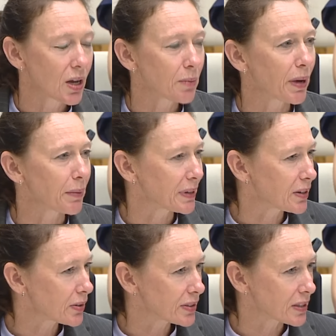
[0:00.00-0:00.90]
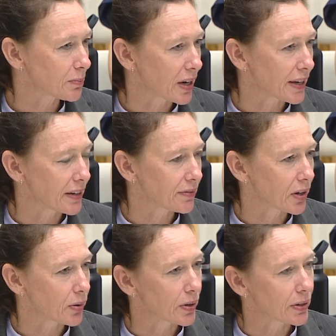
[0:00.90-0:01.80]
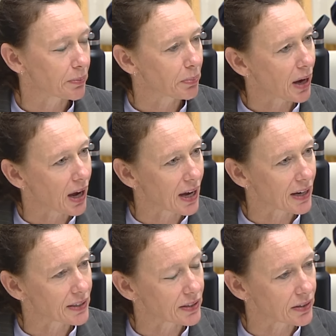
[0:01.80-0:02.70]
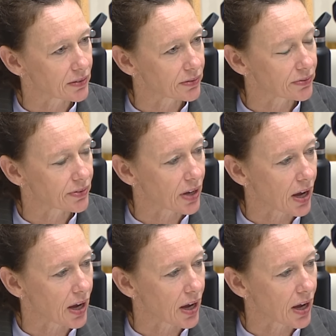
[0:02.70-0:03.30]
but because at MYEO only part of,